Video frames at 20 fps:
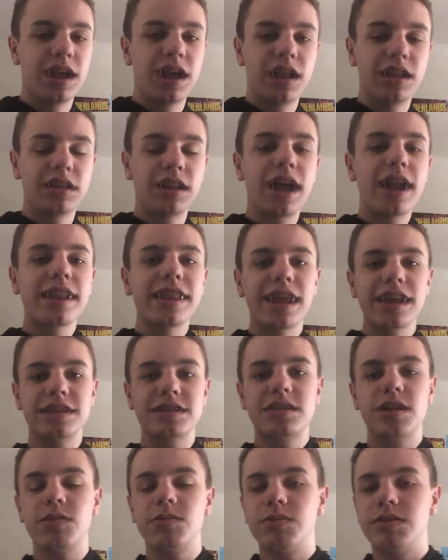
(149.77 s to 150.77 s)
A lot of that
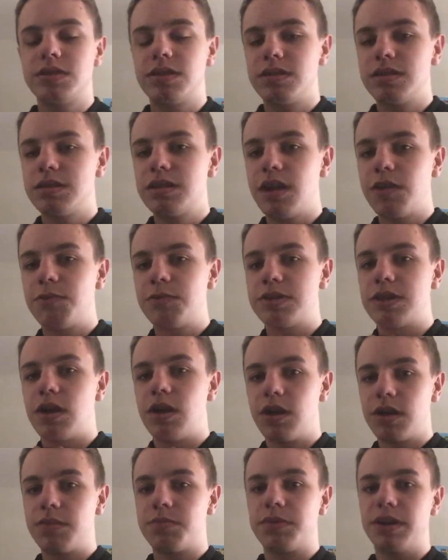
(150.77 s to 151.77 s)
stuff was
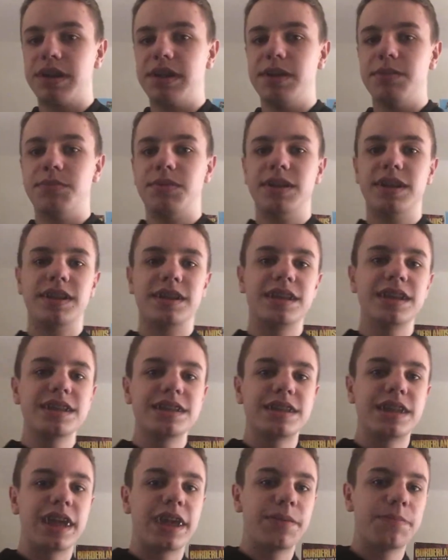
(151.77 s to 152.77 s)
heartbreaking, but in this
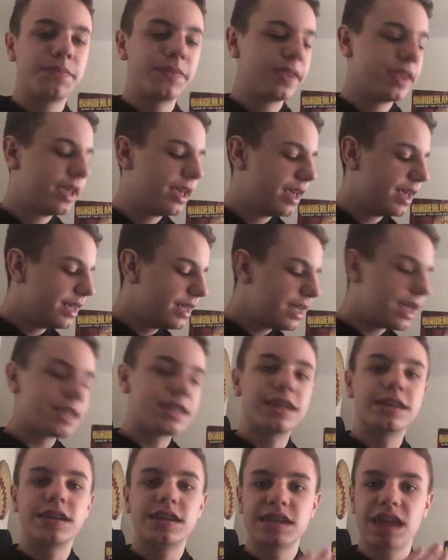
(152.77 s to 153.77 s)
game, yes,
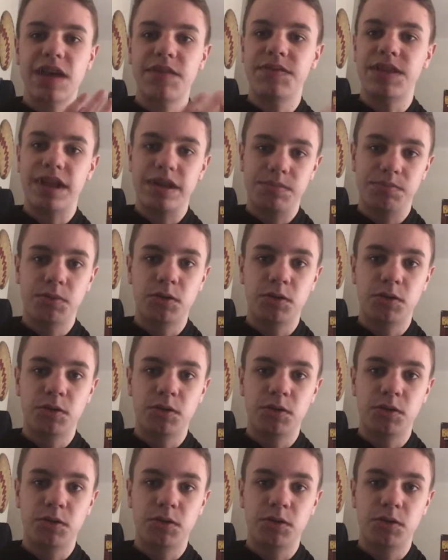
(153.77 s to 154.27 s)
it does have that